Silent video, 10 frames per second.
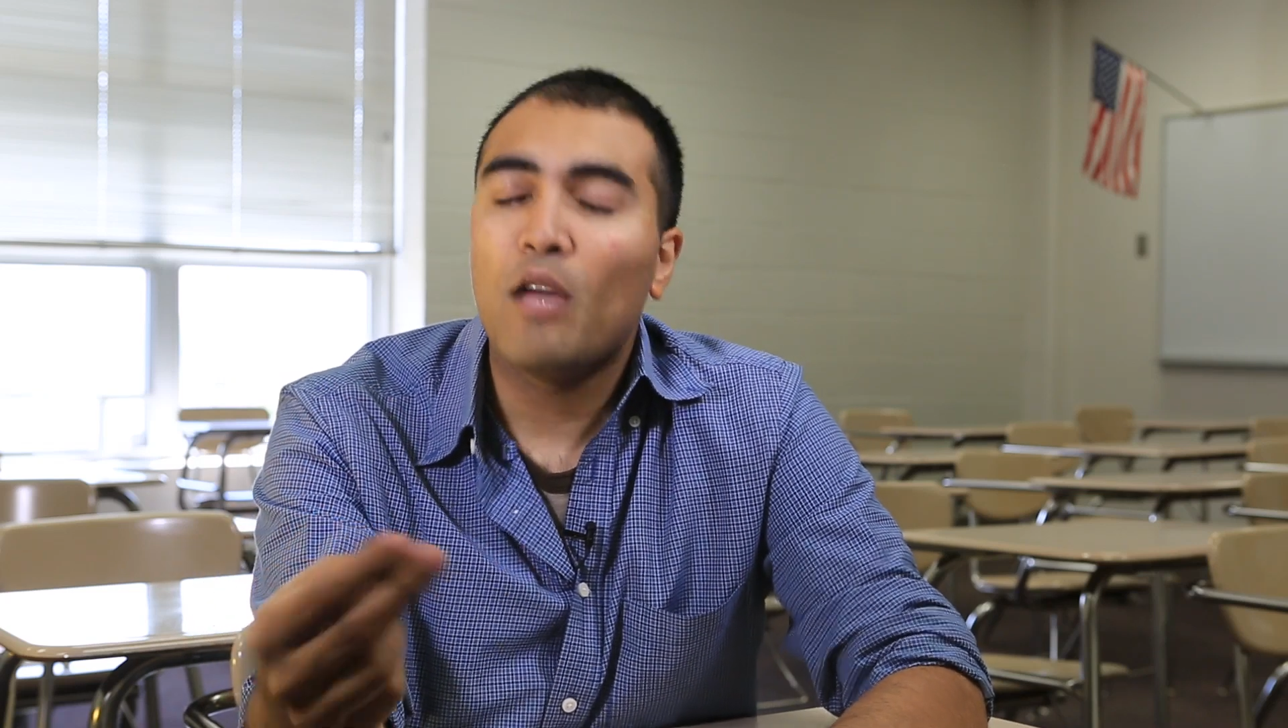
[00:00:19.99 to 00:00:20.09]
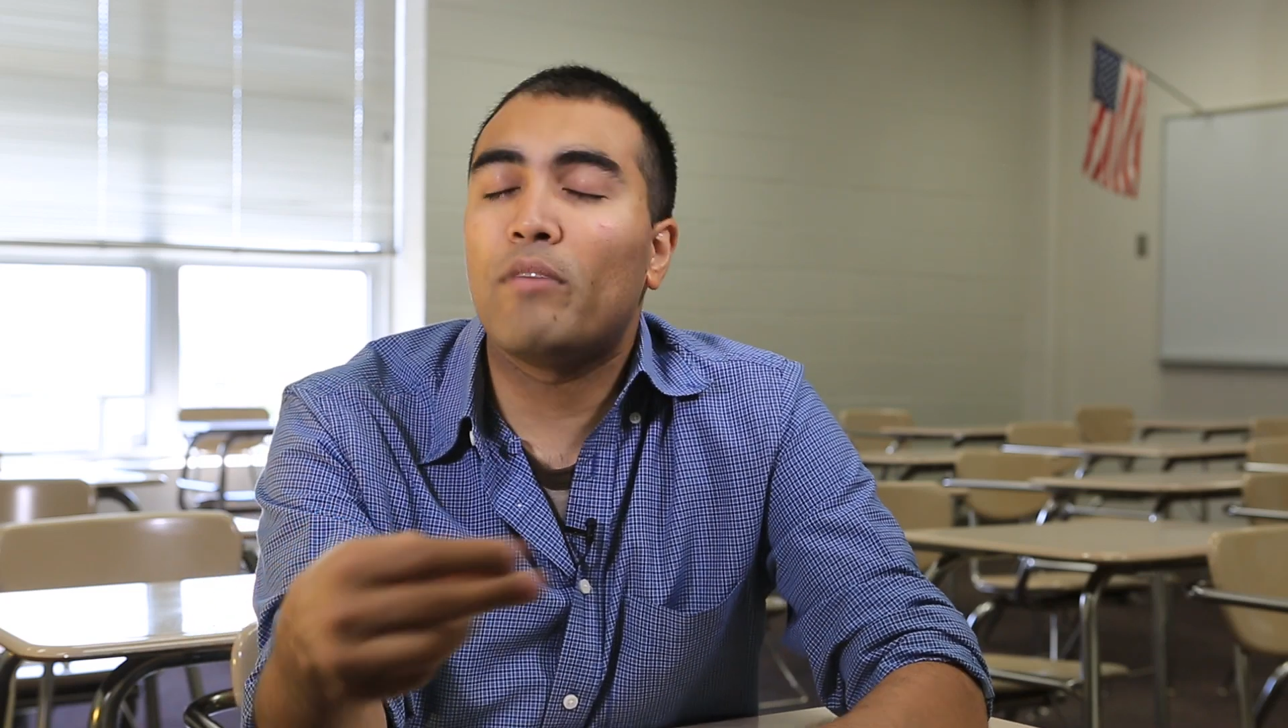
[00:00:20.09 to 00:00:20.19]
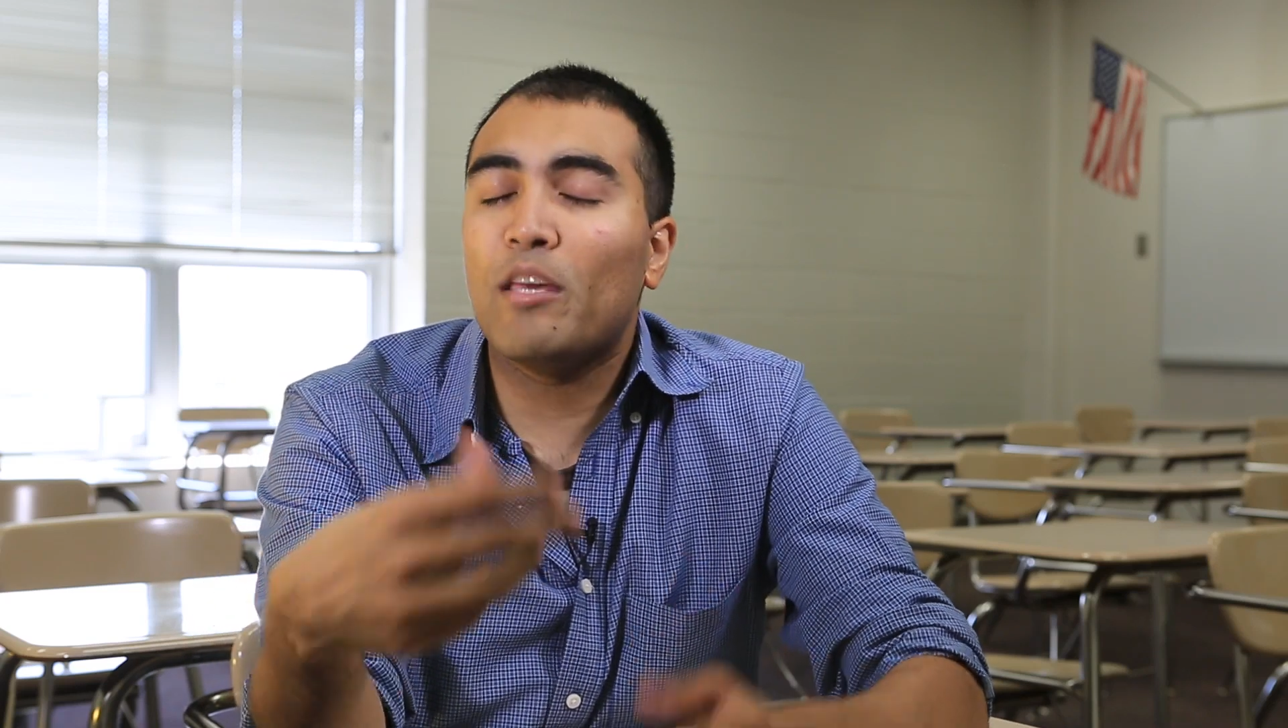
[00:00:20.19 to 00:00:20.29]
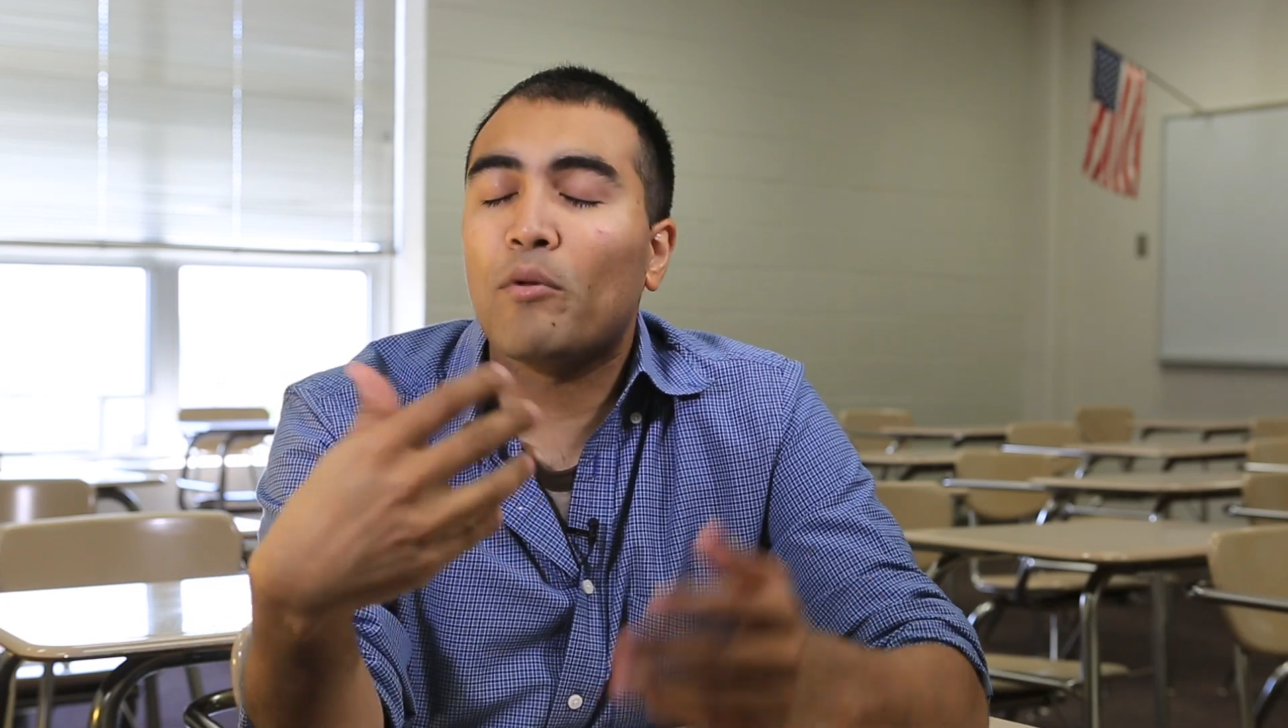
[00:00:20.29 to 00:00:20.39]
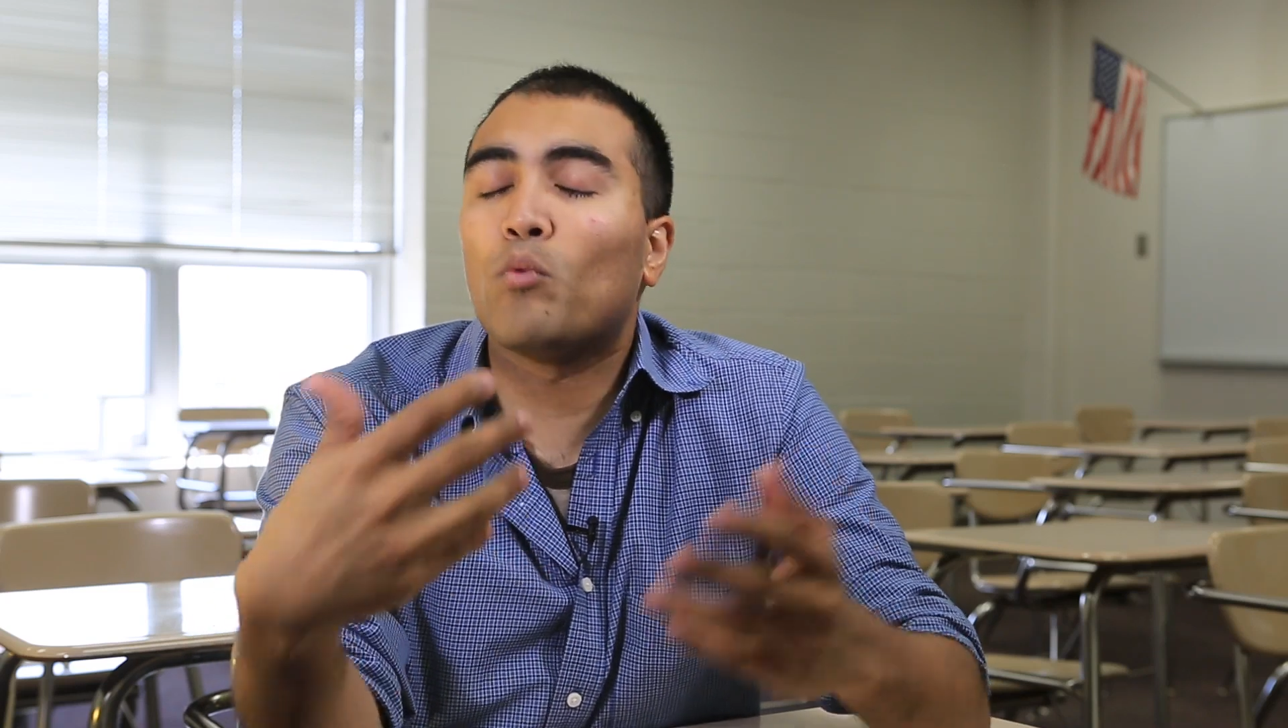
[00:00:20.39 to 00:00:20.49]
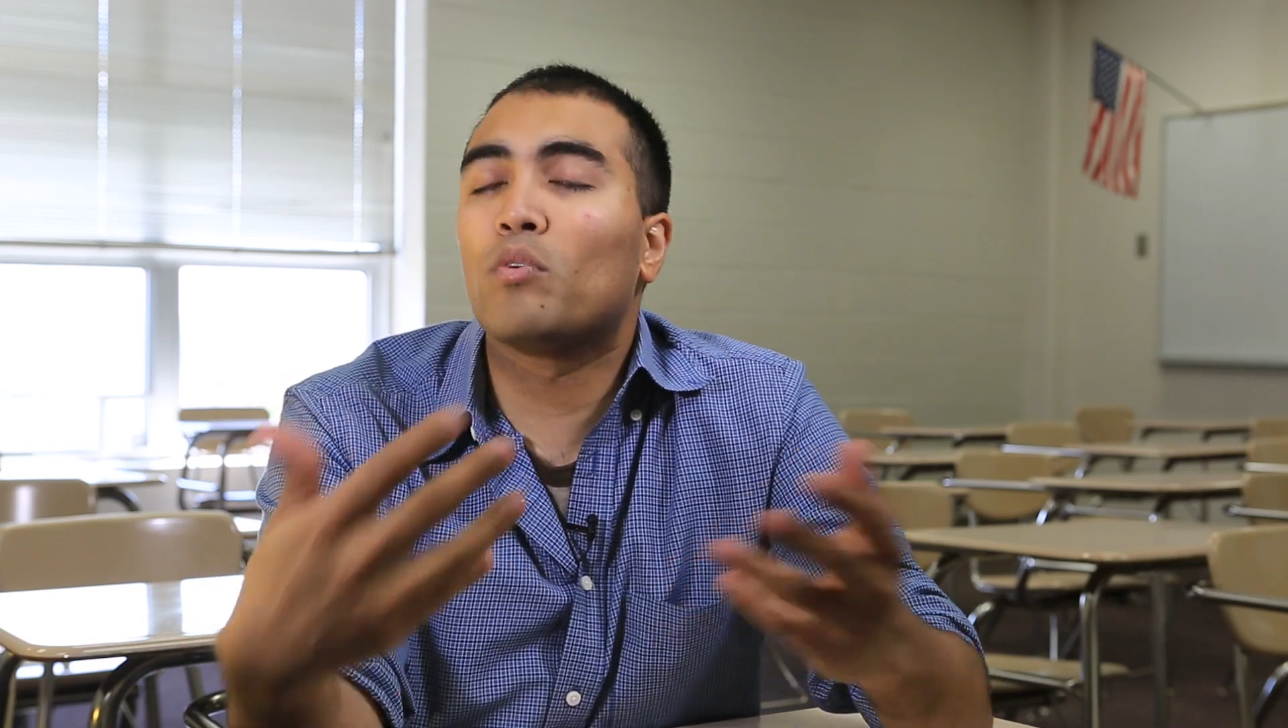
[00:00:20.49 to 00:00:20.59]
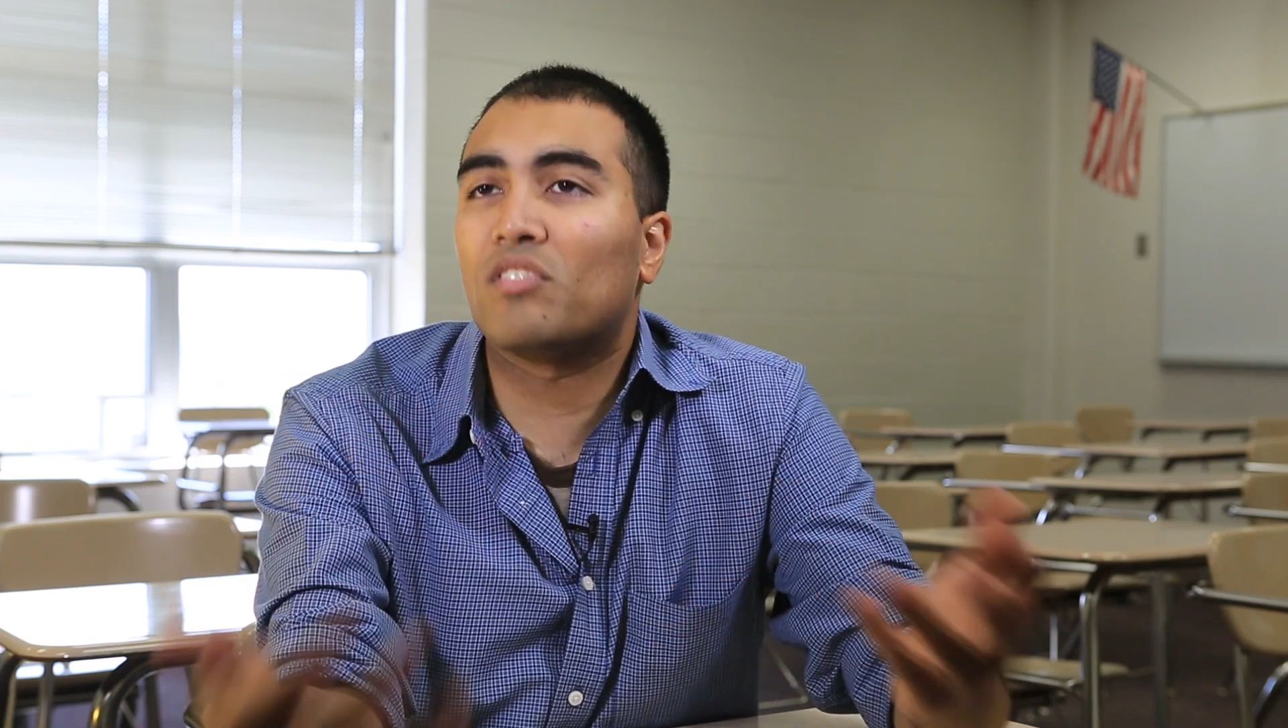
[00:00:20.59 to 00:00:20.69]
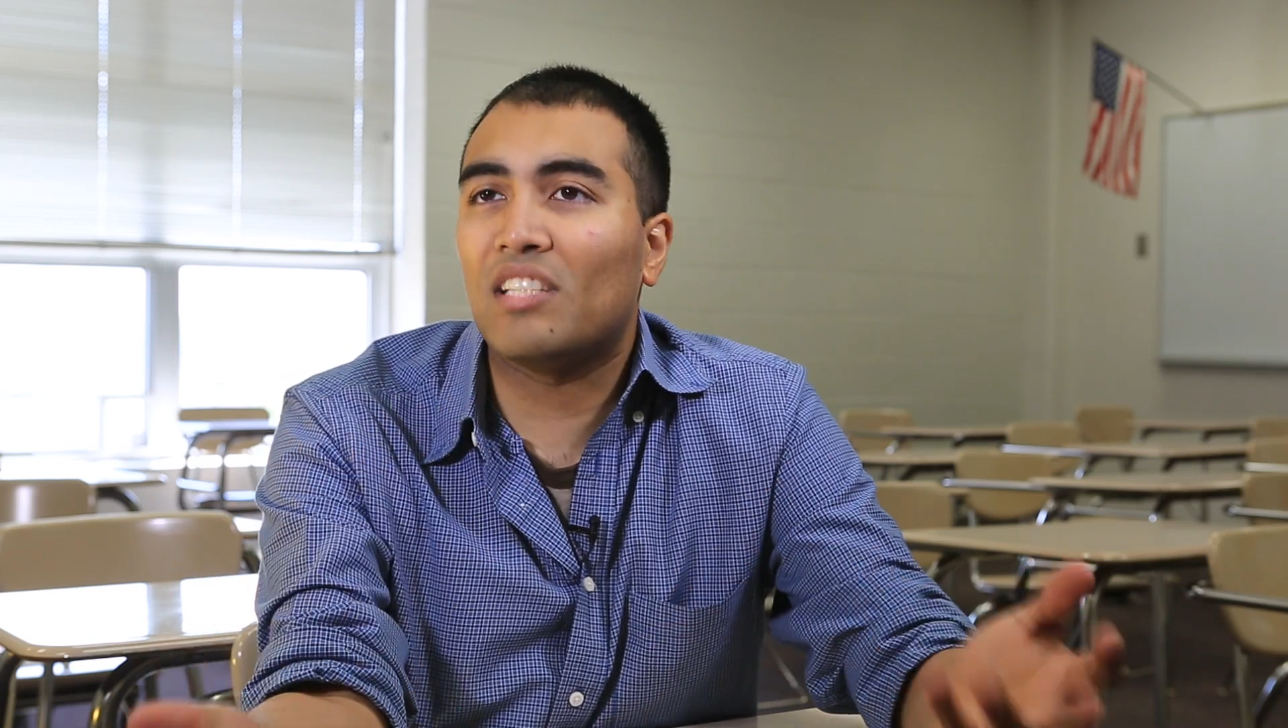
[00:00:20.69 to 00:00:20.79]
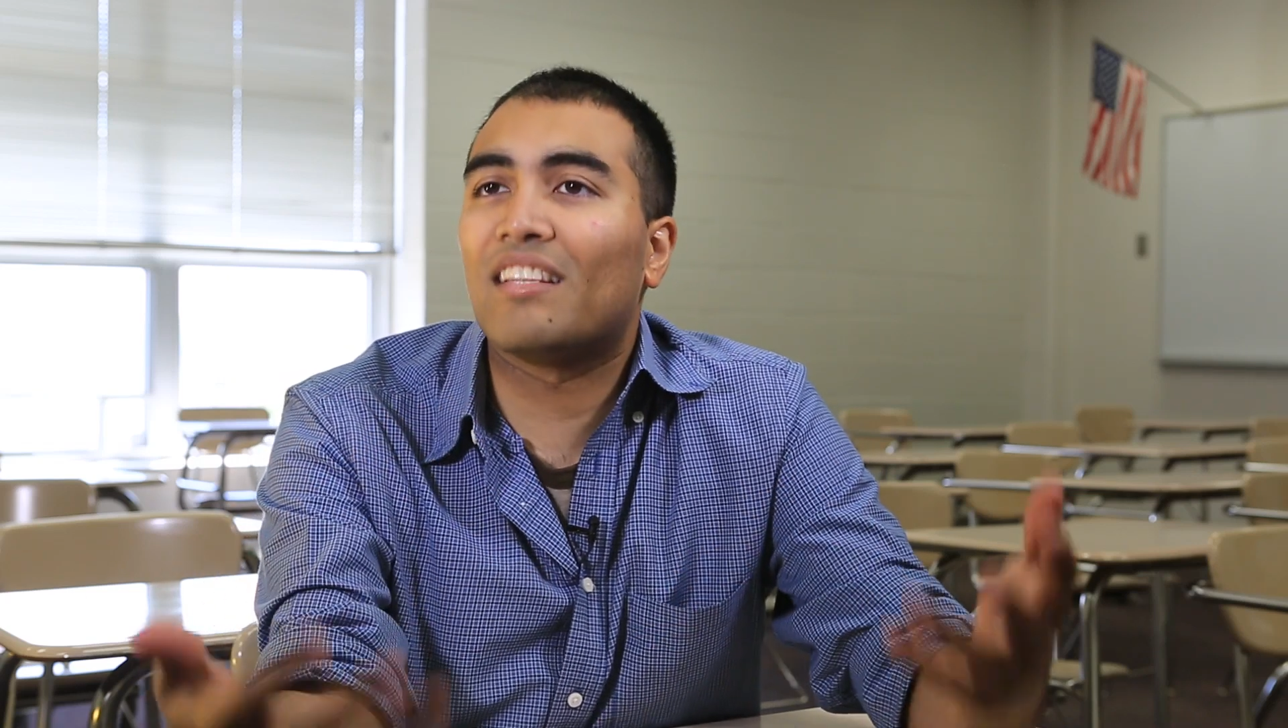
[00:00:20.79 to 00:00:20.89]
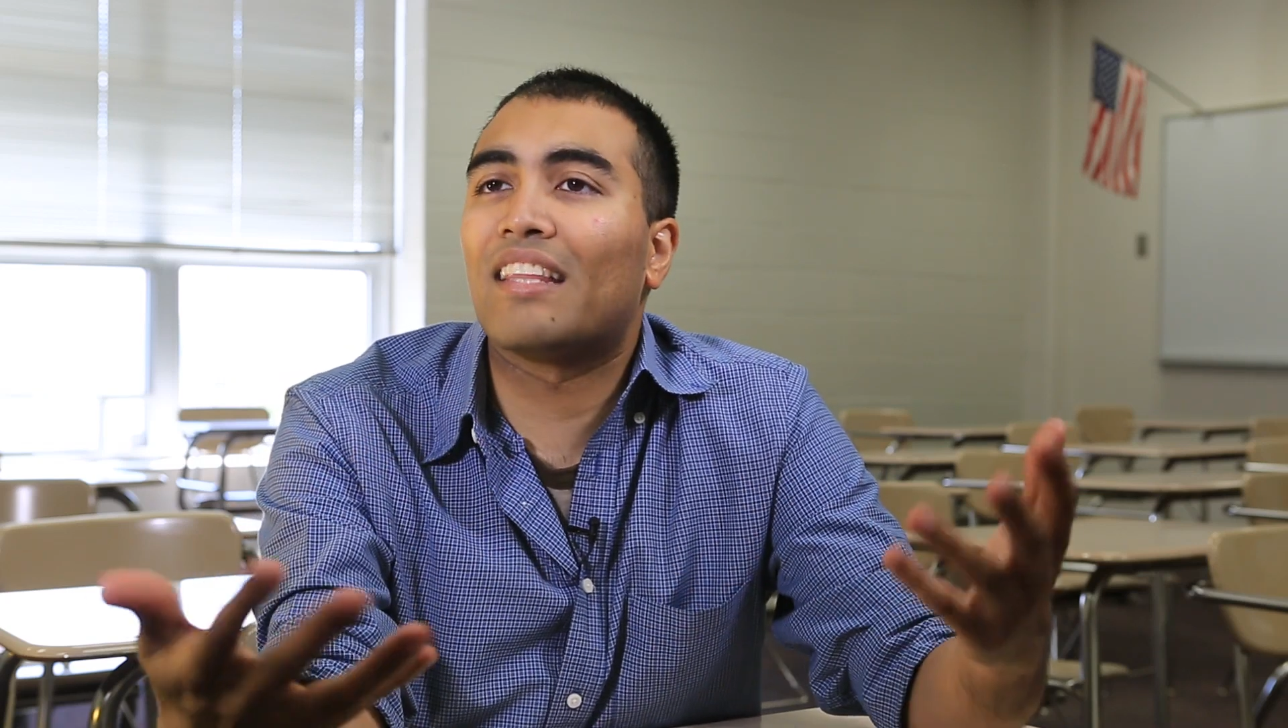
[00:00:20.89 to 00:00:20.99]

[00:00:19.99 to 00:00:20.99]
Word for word: people will see